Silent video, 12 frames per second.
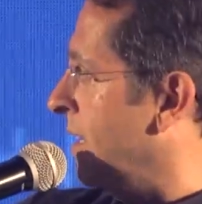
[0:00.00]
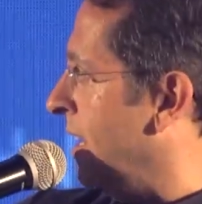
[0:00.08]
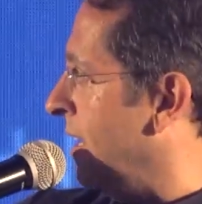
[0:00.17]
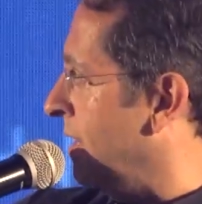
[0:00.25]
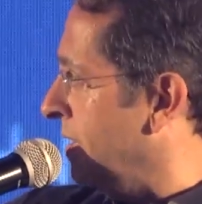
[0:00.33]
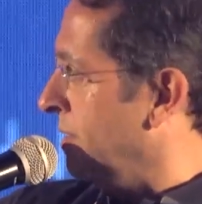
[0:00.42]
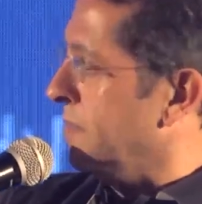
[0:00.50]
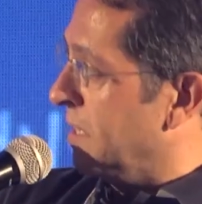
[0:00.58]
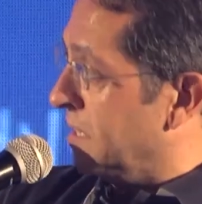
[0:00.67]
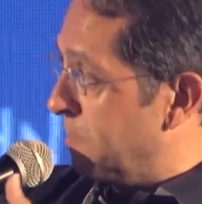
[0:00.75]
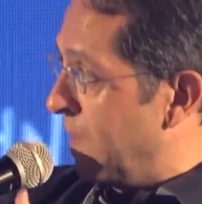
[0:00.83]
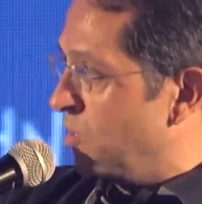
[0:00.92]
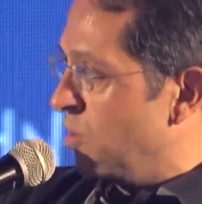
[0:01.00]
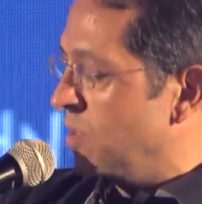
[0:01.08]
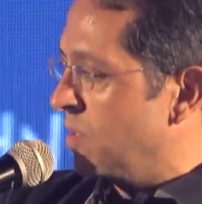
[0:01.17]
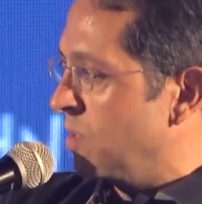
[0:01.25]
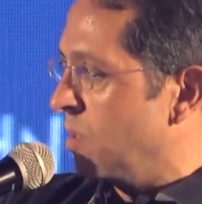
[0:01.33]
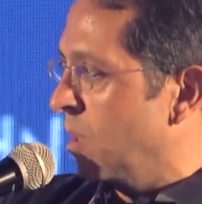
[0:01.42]
and the, the expansions
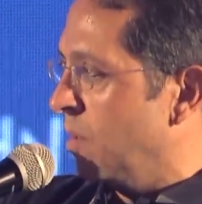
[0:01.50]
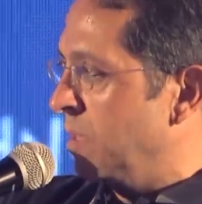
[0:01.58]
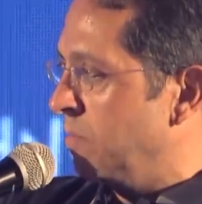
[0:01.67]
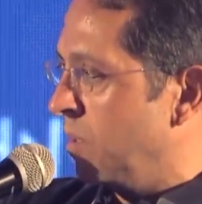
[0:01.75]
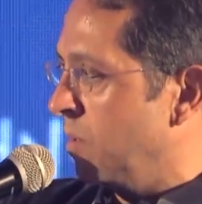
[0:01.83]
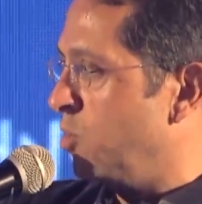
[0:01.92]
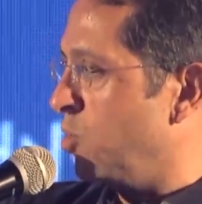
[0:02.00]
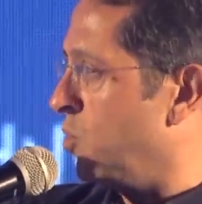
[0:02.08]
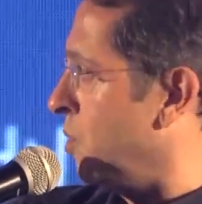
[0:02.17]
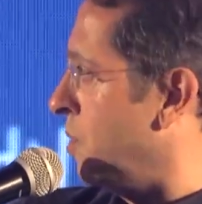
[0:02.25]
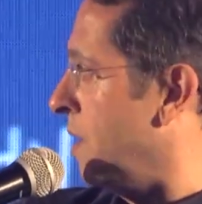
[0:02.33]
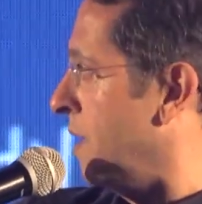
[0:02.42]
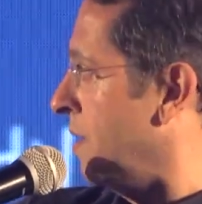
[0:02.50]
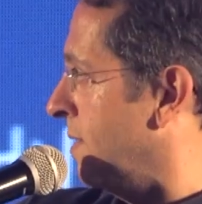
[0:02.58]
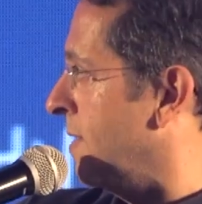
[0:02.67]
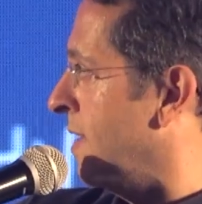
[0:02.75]
that are coming, but I'm sure that